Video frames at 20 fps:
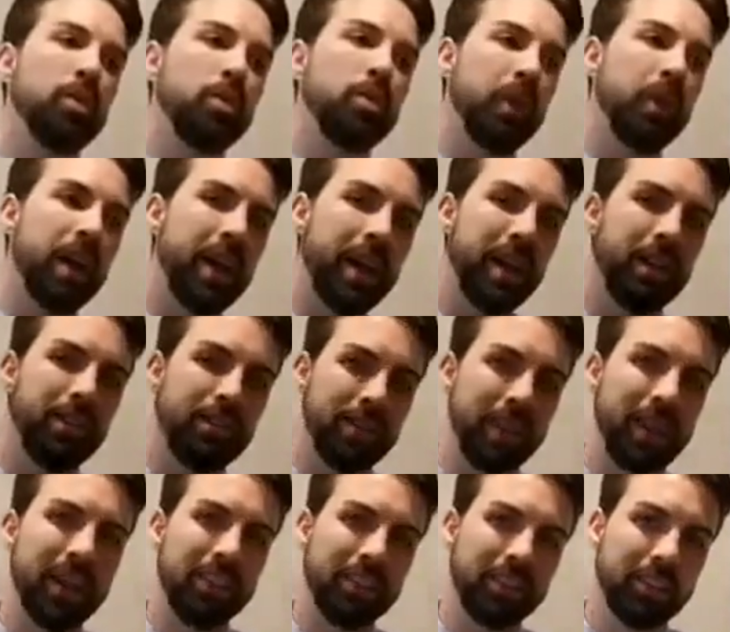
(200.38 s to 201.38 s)
When you
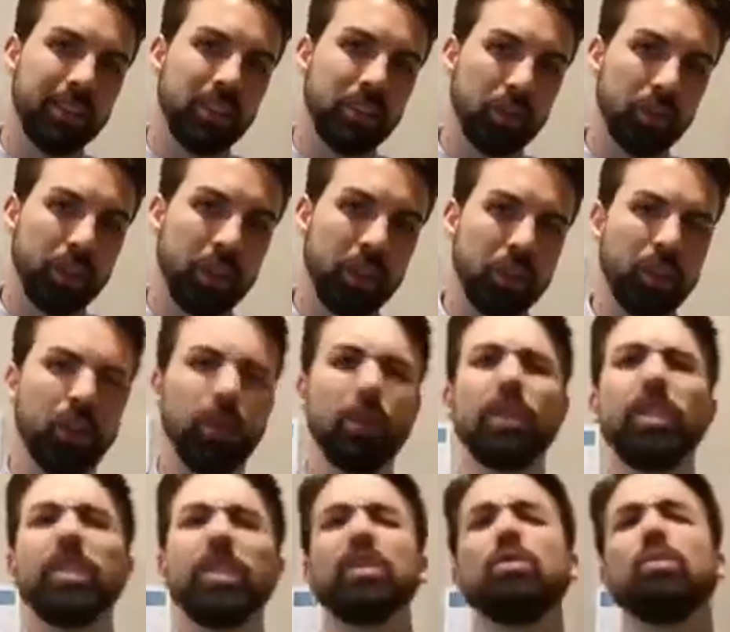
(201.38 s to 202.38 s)
have that situation,
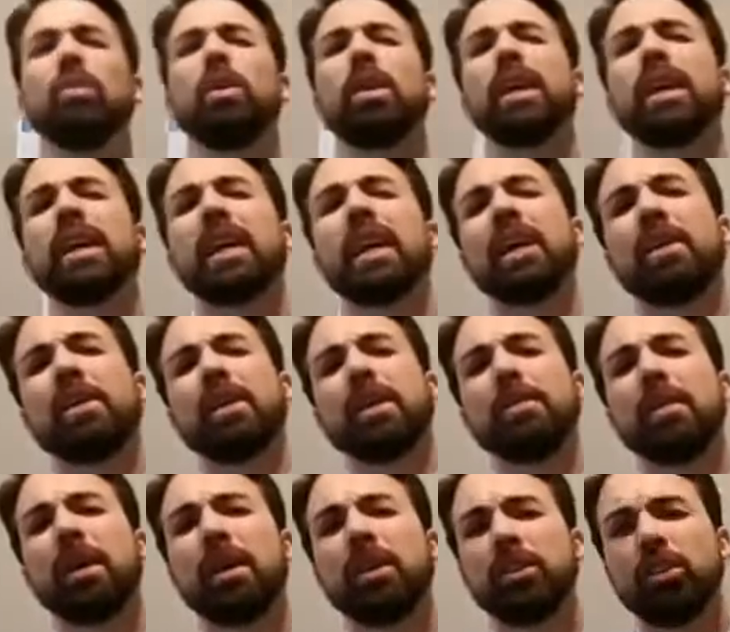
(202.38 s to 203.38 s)
or this is where I
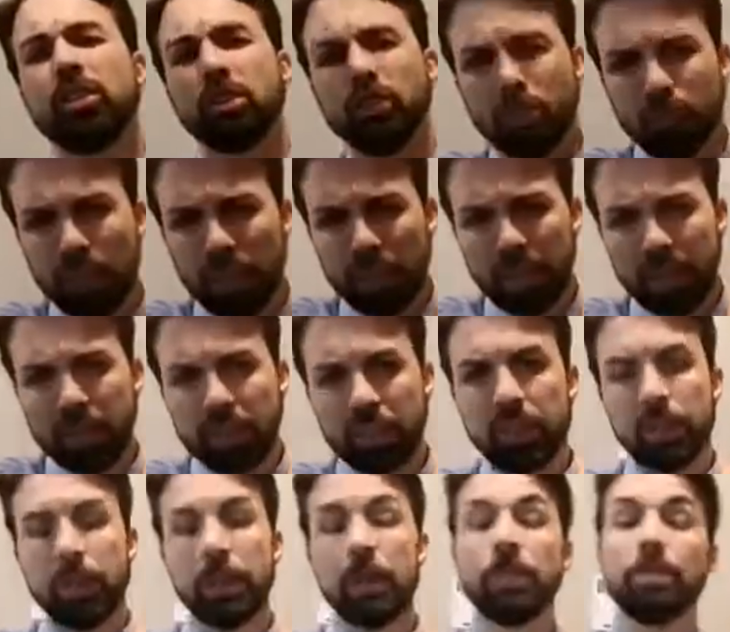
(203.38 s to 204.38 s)
carry my
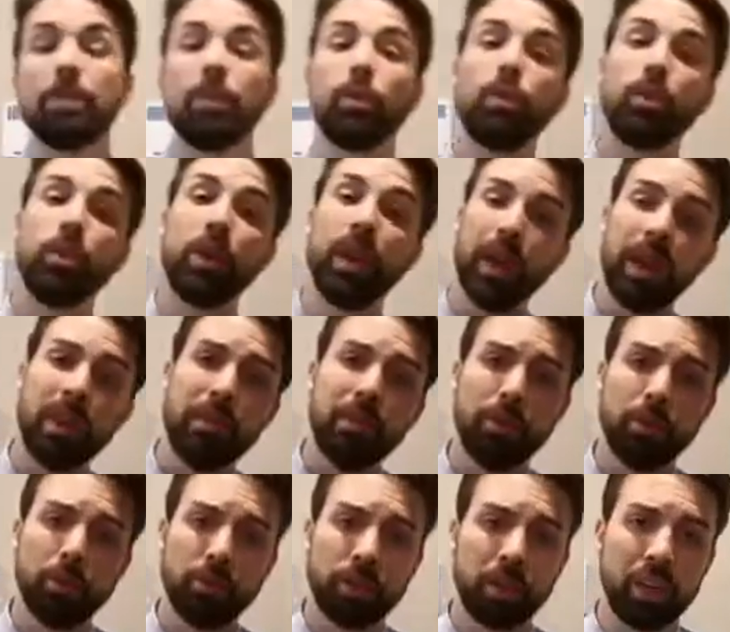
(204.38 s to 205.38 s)
stress, when you
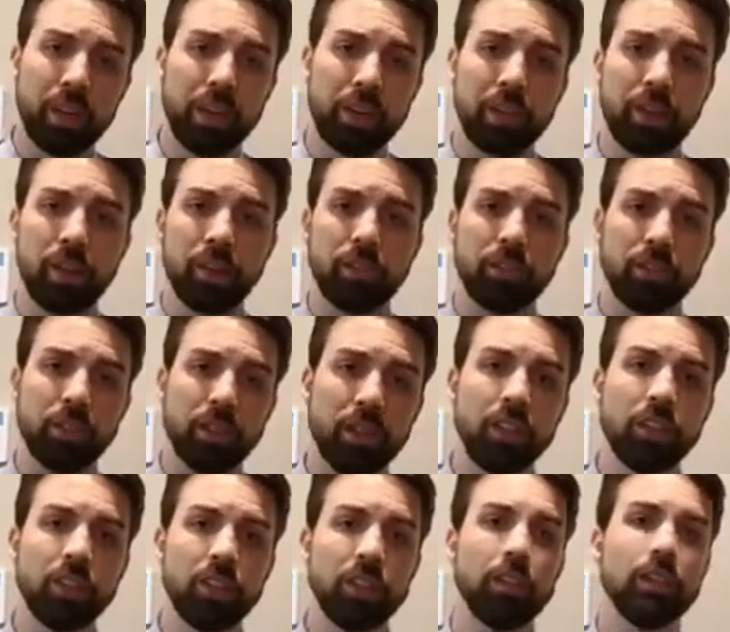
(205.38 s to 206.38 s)
have those kind of
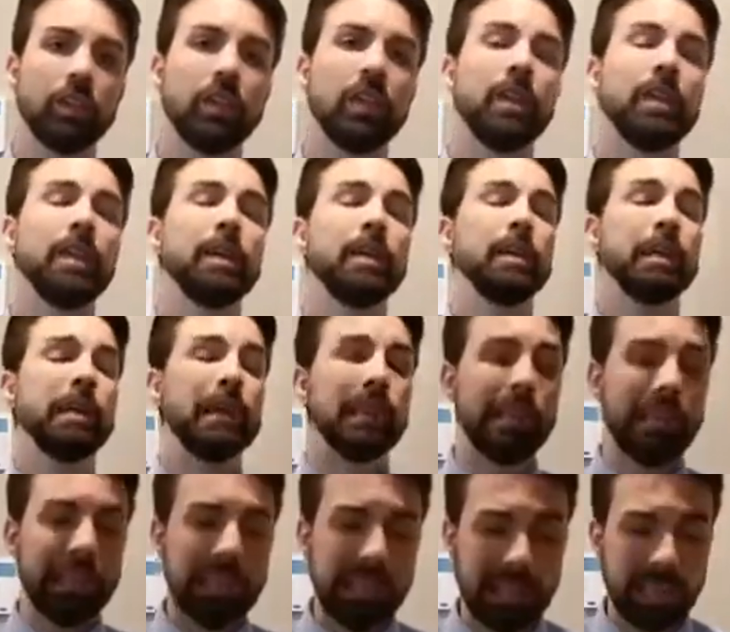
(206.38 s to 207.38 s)
conversations,
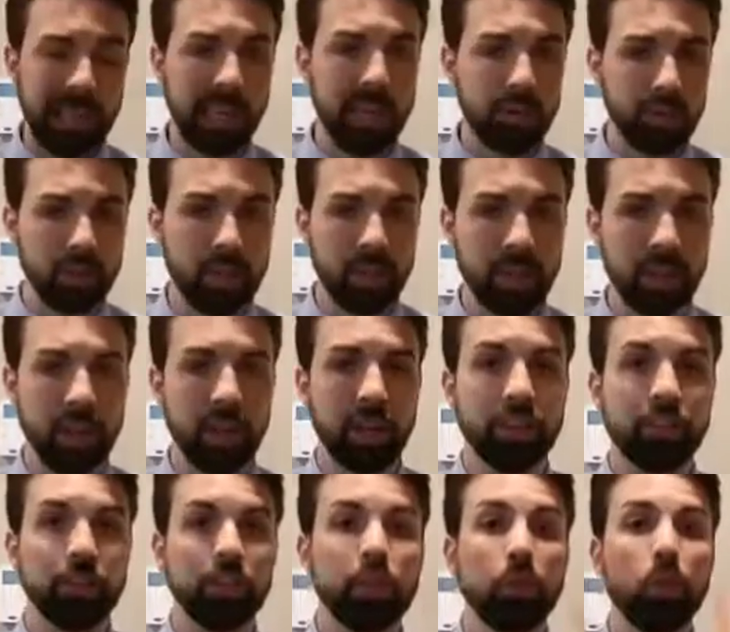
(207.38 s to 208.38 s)
you got to
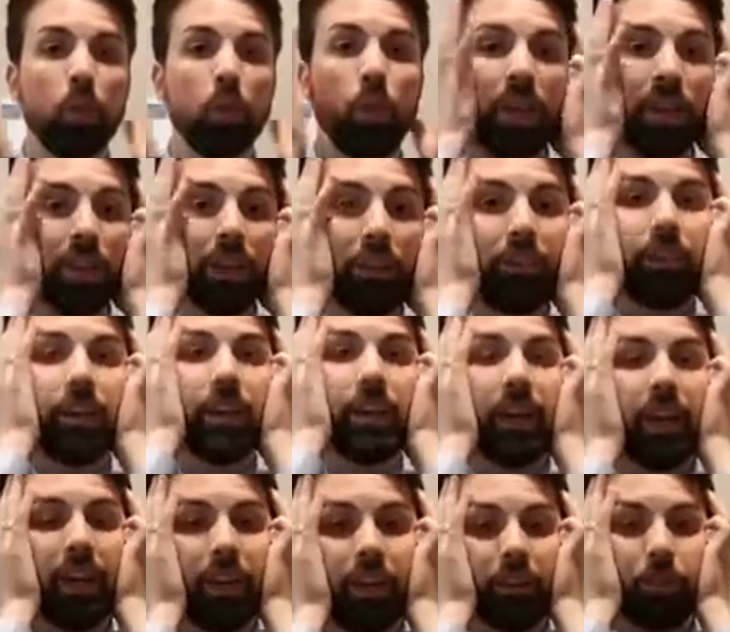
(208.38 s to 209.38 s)
realize the weight of your
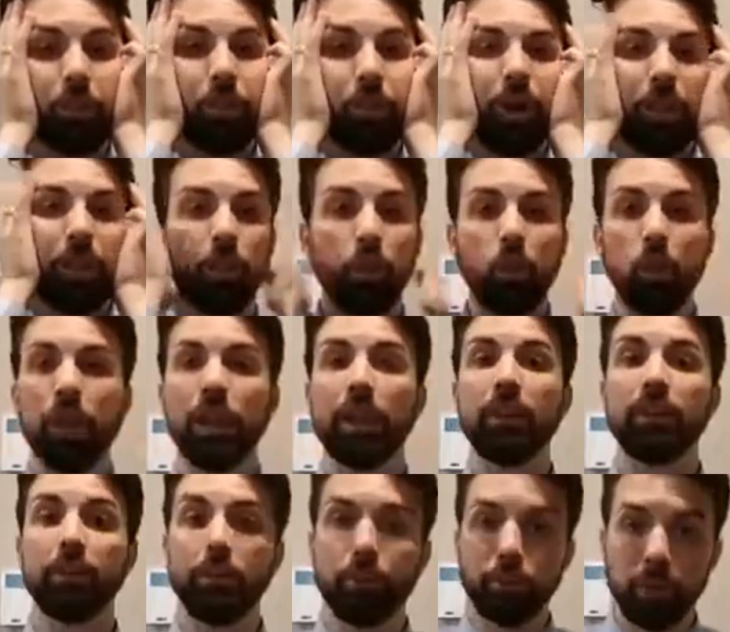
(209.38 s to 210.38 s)
head is about the
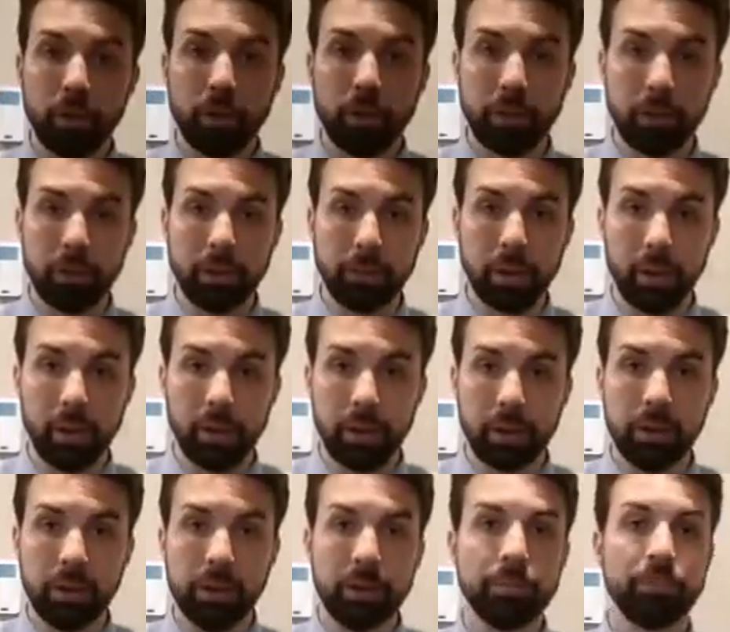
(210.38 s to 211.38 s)
weight of a bowling
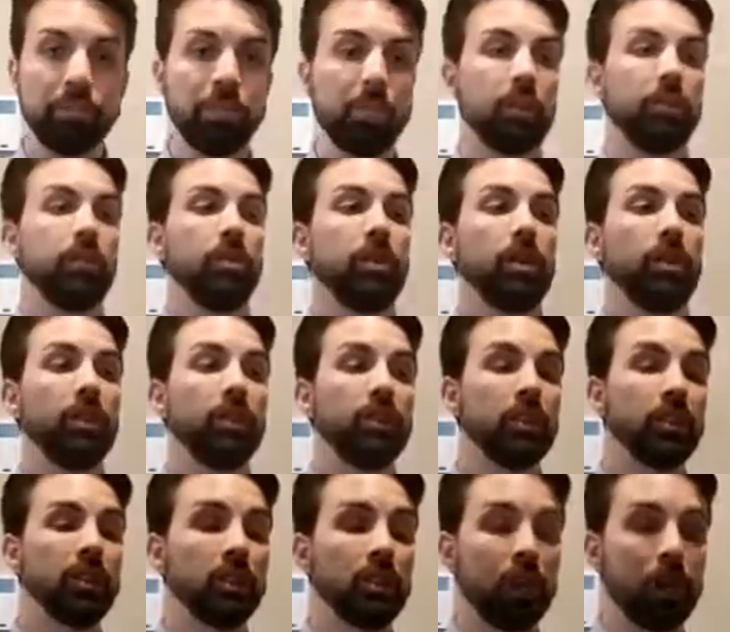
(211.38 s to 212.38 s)
ball. And so as
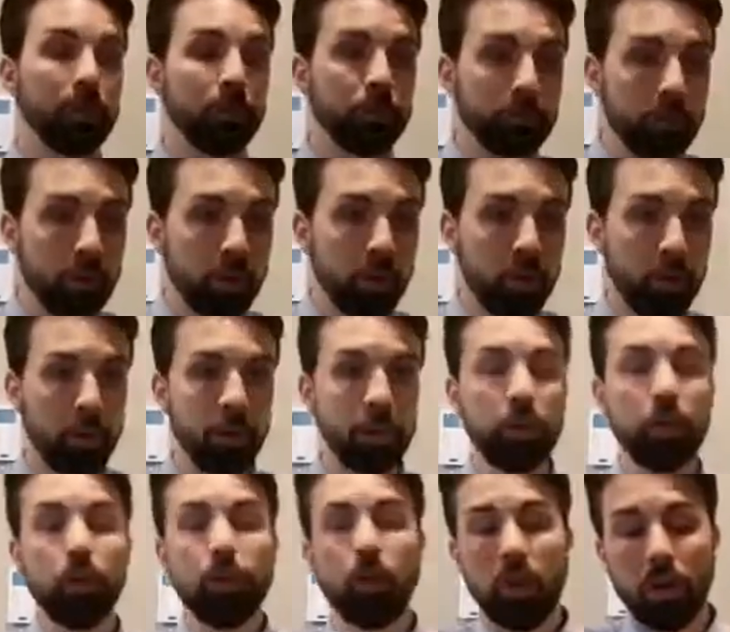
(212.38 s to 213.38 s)
it drops
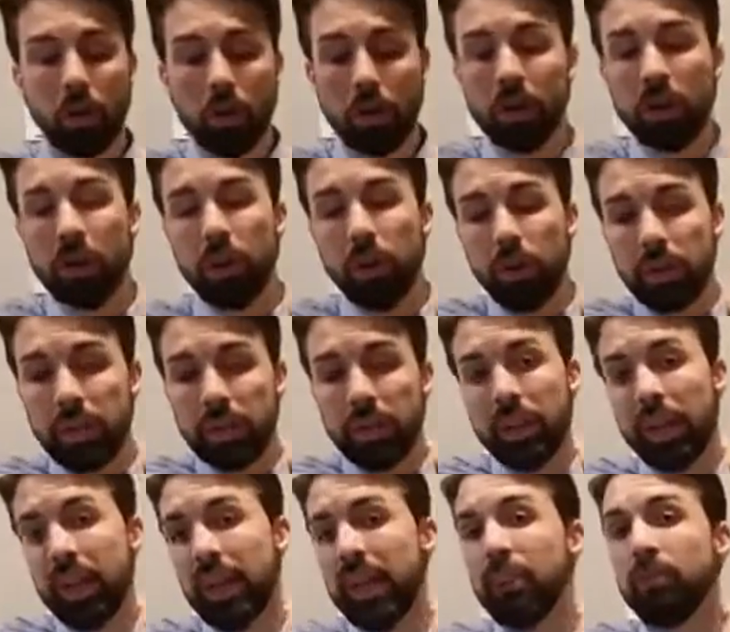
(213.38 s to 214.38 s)
forward, you are
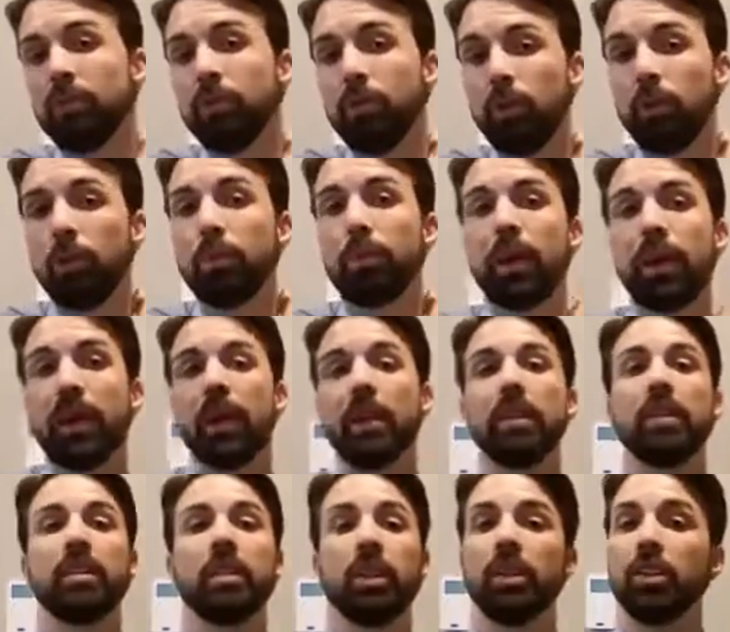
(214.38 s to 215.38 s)
going to have more
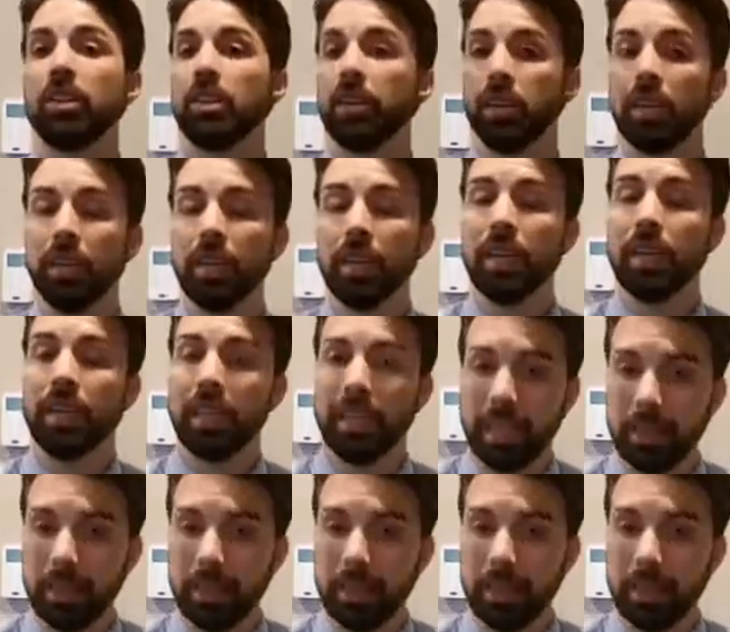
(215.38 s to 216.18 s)
pain and tension